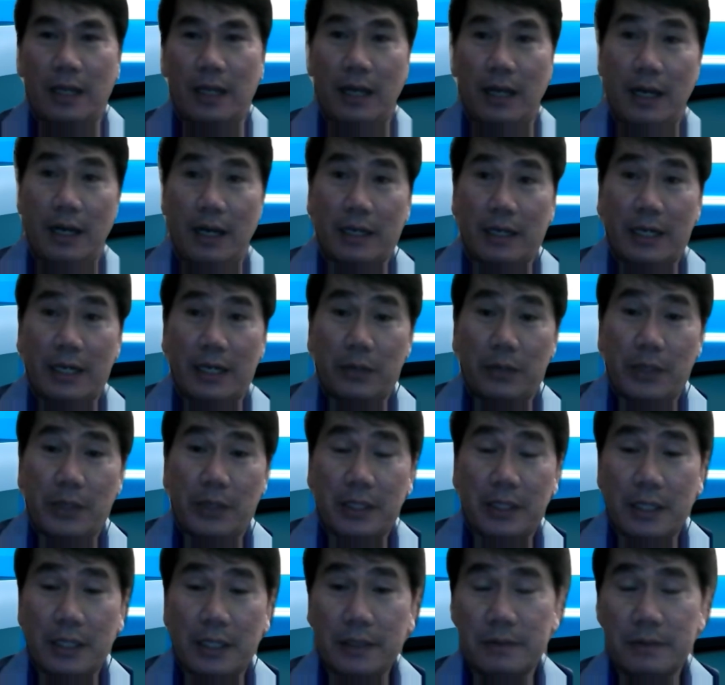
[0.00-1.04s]

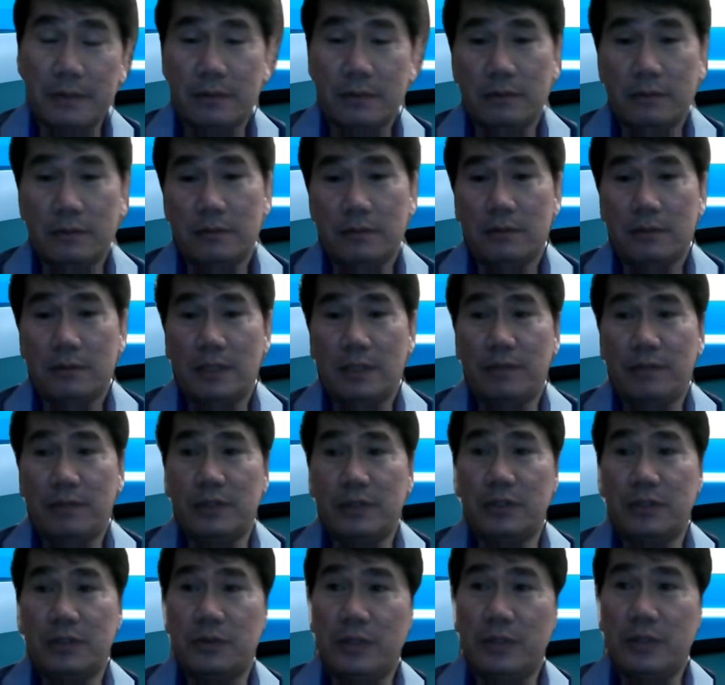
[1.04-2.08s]
graduated after
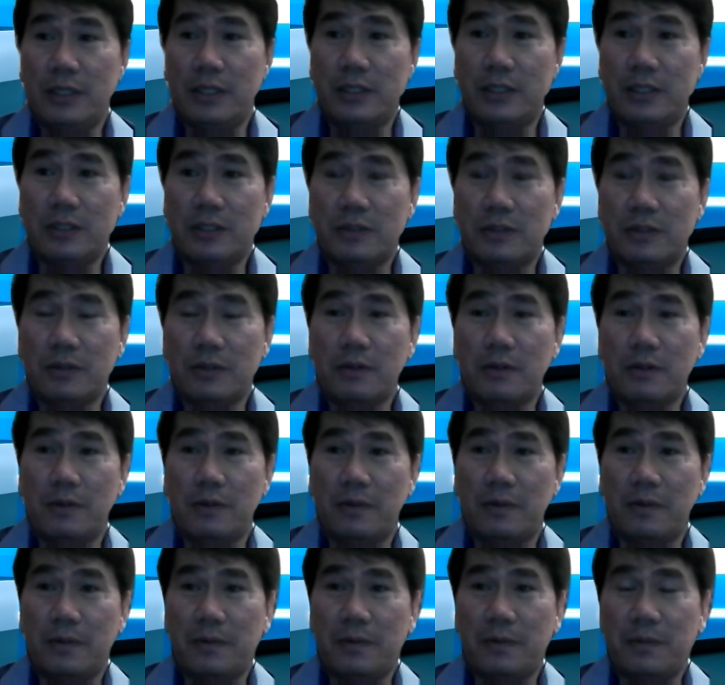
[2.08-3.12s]
2 years,
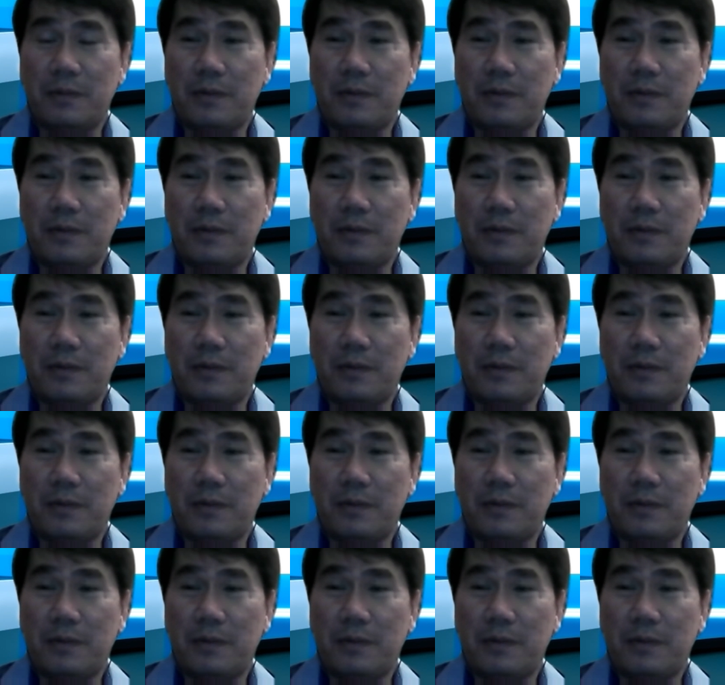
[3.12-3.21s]
so